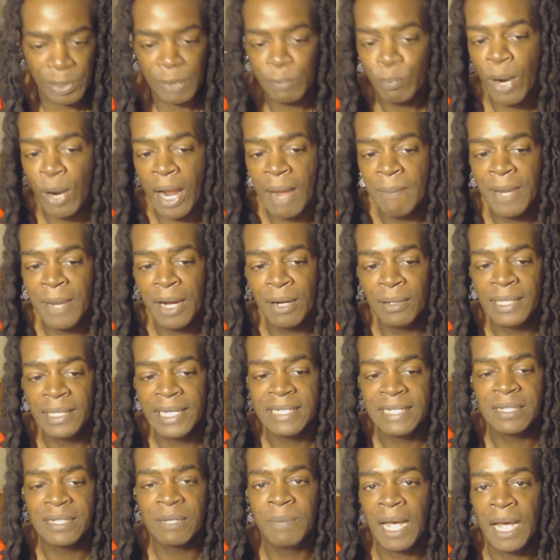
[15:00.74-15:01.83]
but primarily
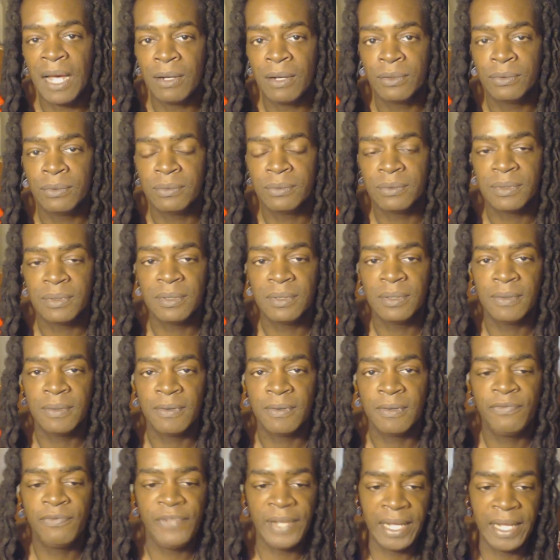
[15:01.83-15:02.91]
it's about
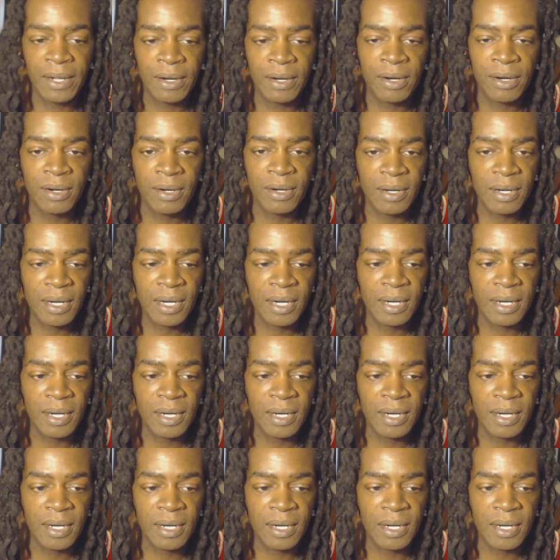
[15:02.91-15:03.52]
fear